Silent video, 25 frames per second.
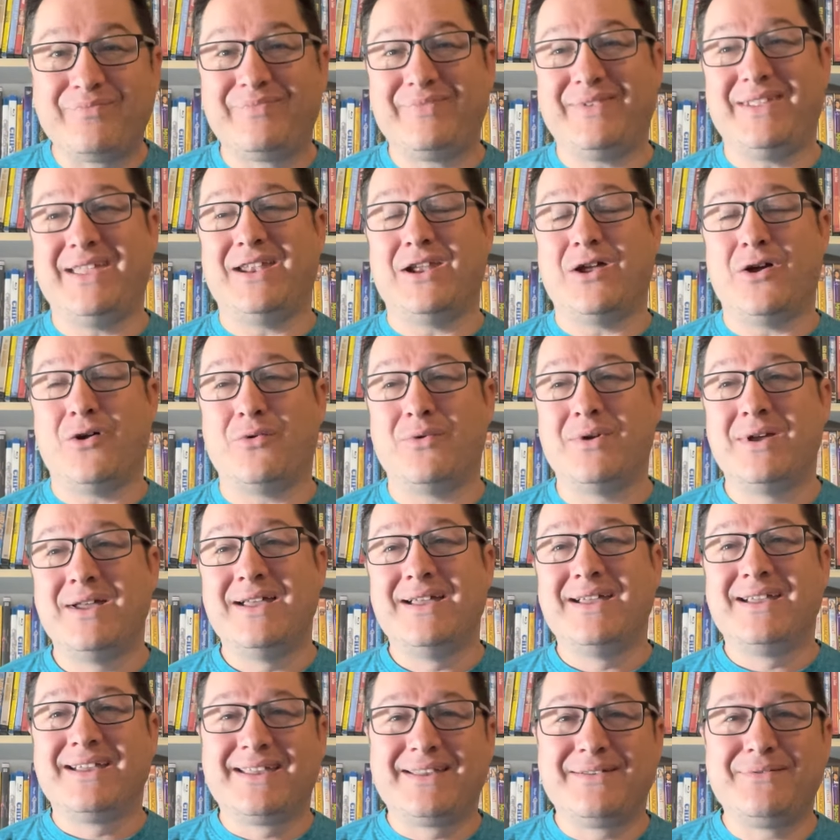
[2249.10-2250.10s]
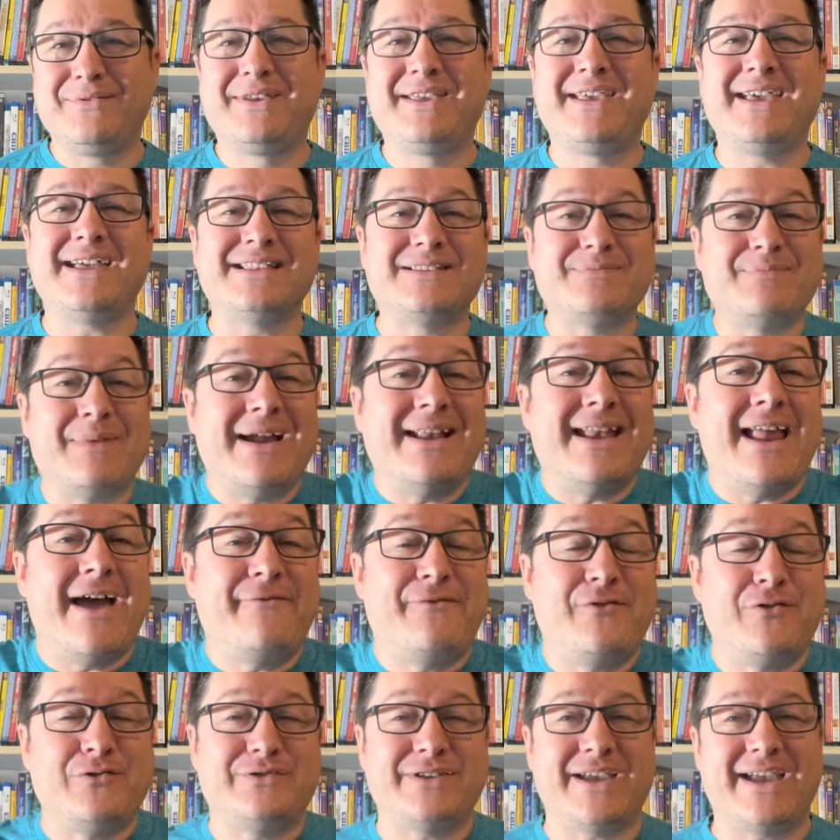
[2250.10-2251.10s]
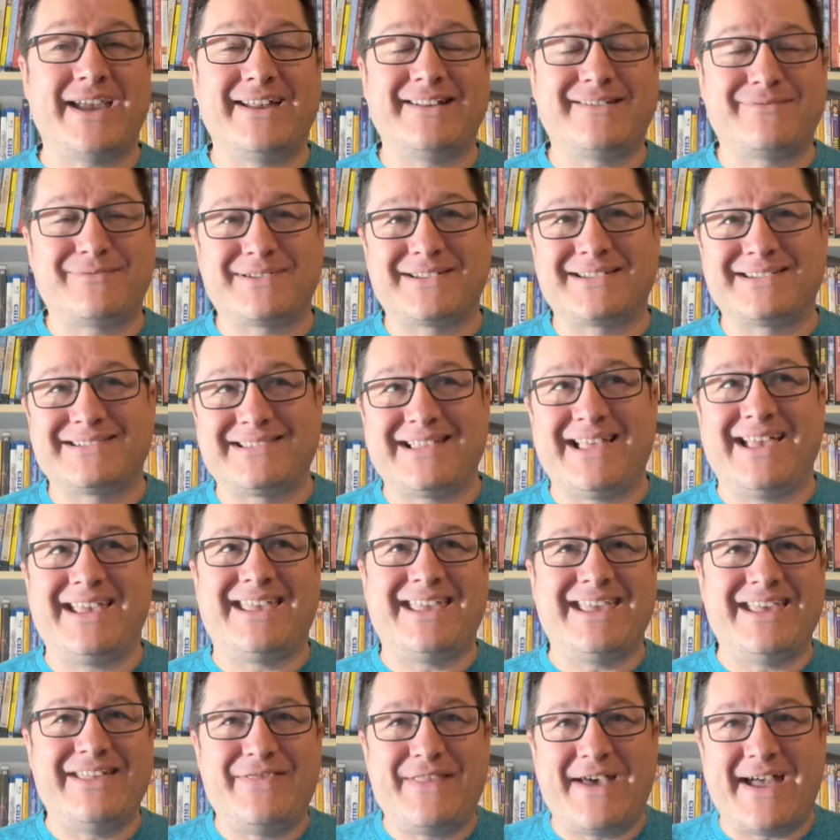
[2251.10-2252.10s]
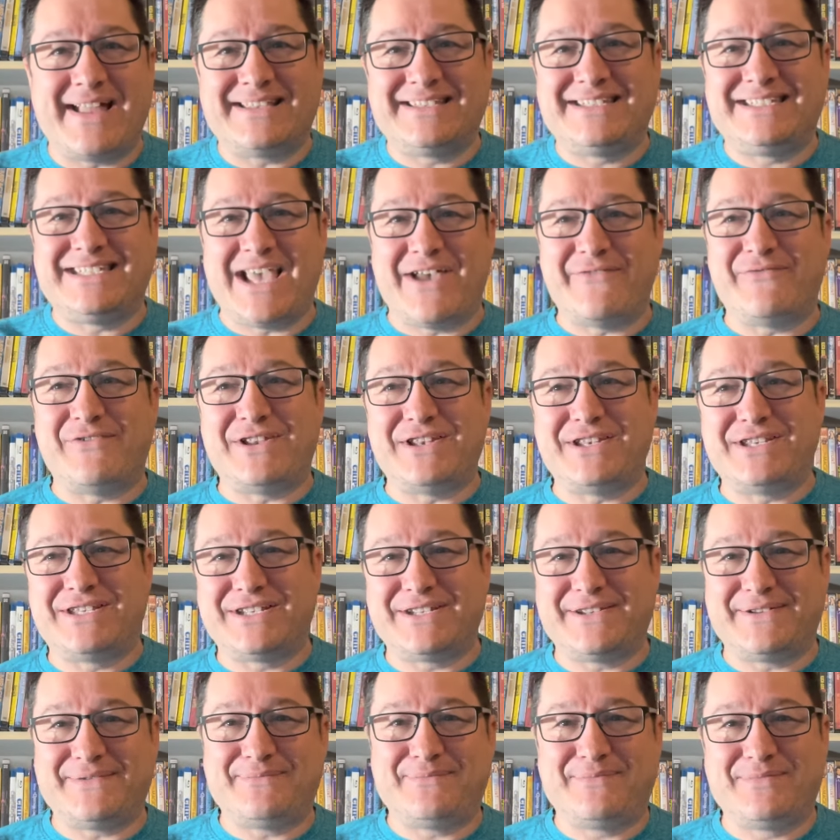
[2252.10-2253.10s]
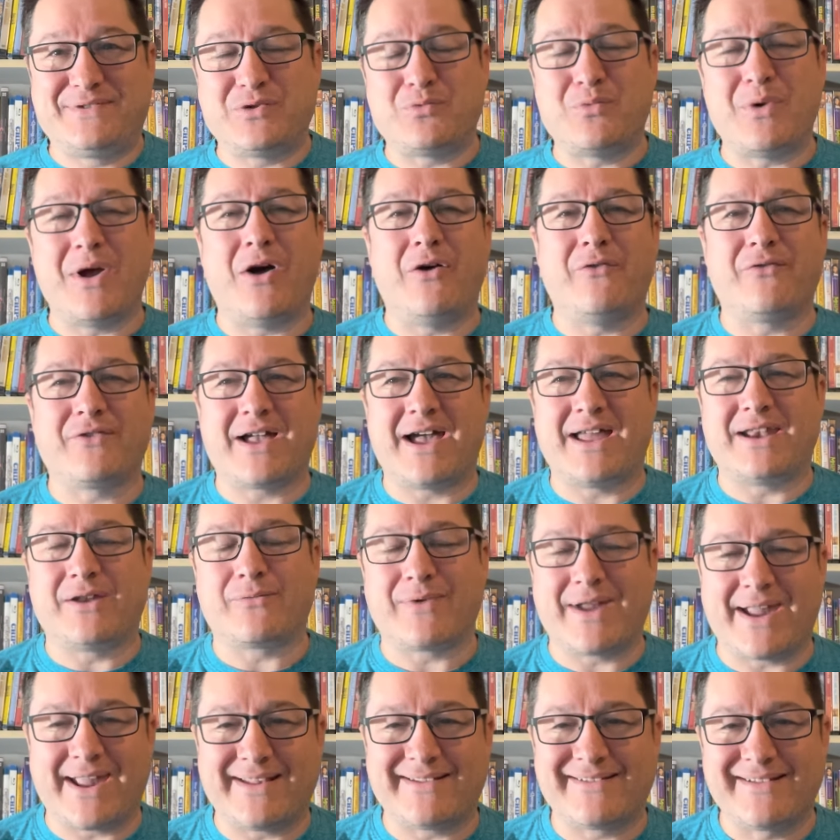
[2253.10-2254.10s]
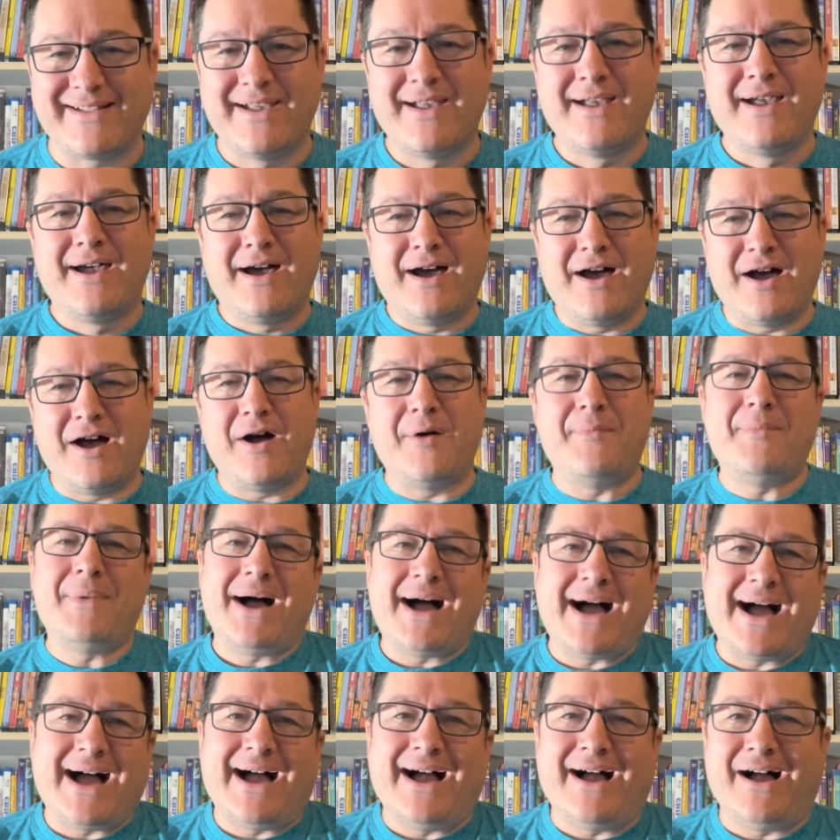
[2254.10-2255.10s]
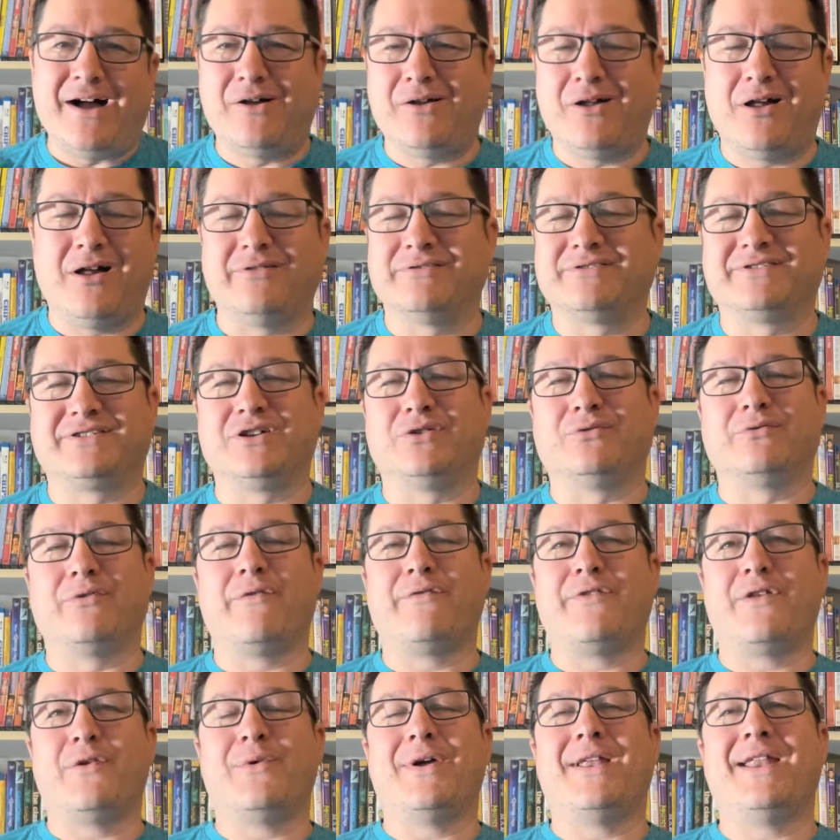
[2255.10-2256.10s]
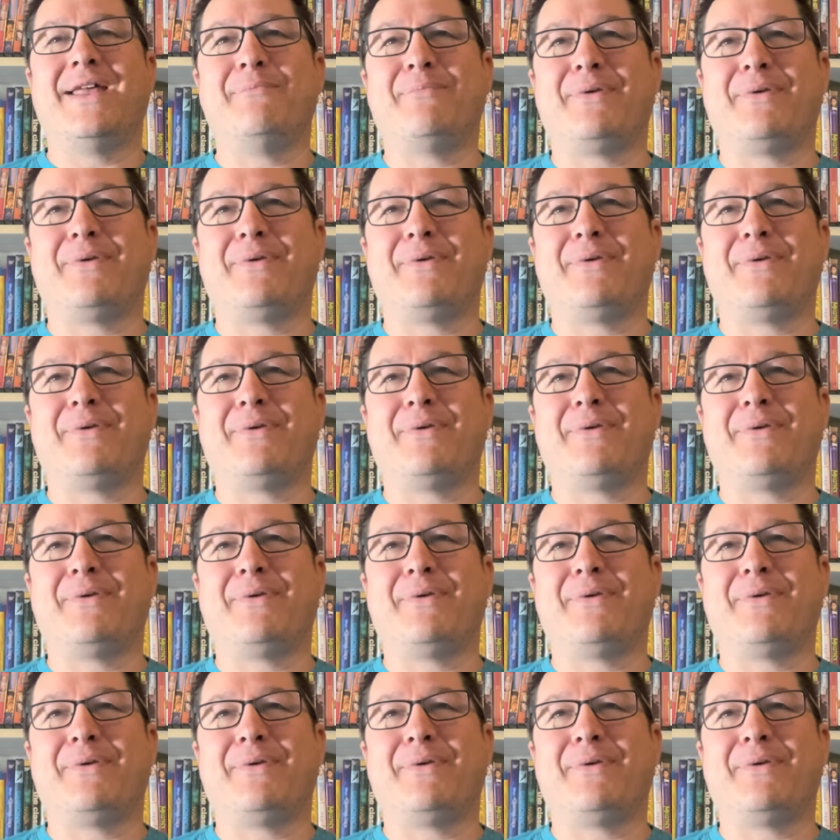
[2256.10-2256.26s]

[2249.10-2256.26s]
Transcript: you know, kids my nephew's age, which is like in that seven to twelve kind of range, um, I'll, I'll, still review it.